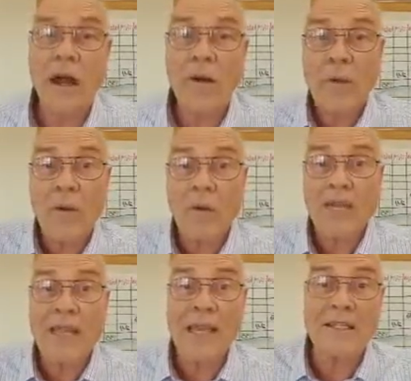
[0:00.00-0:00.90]
All right, well,
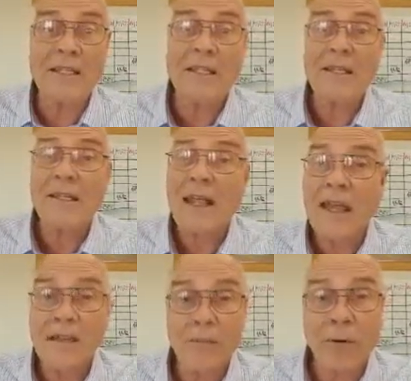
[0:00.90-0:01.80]
what's next?
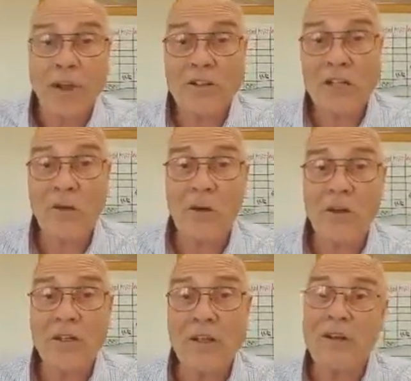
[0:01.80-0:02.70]
Hey, the project
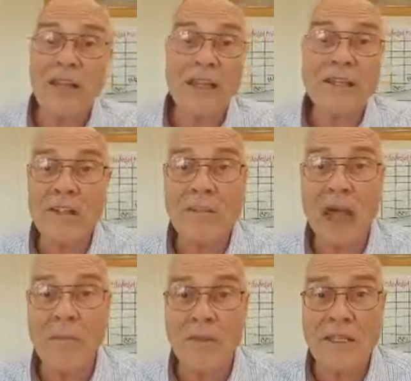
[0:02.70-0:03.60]
coordinator, he's on
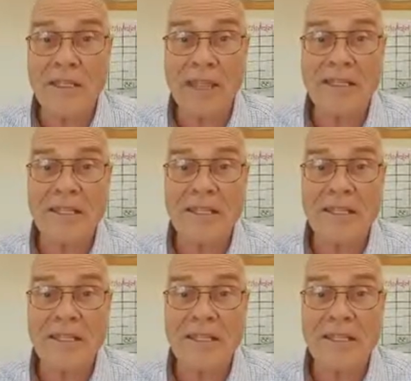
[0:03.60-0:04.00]
top of these guys.